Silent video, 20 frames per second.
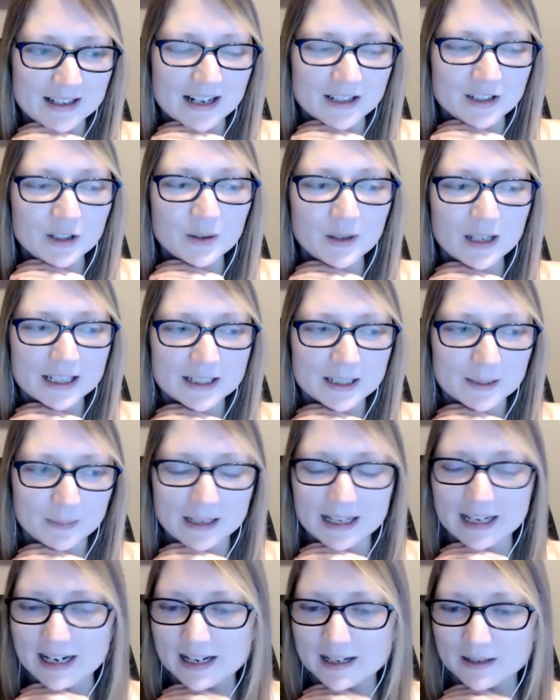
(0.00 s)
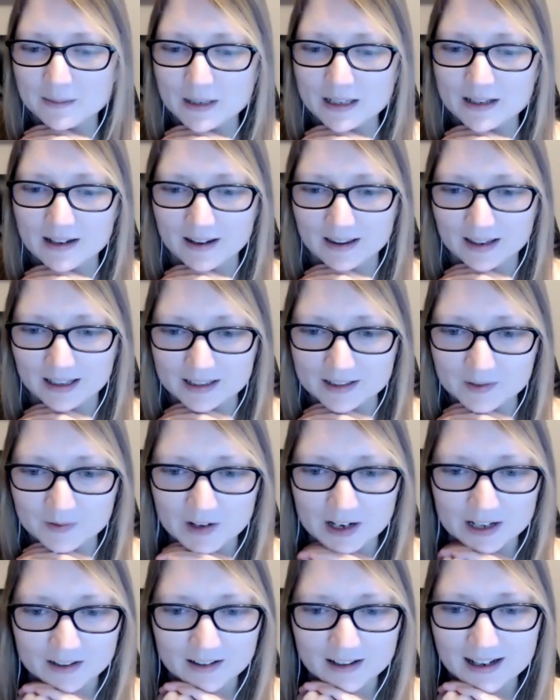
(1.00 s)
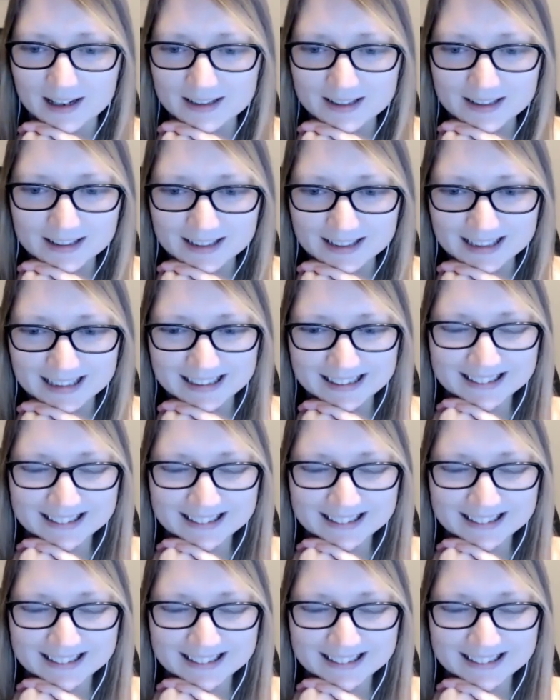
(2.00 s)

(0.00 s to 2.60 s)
I do like to plan, but nothing is finalized.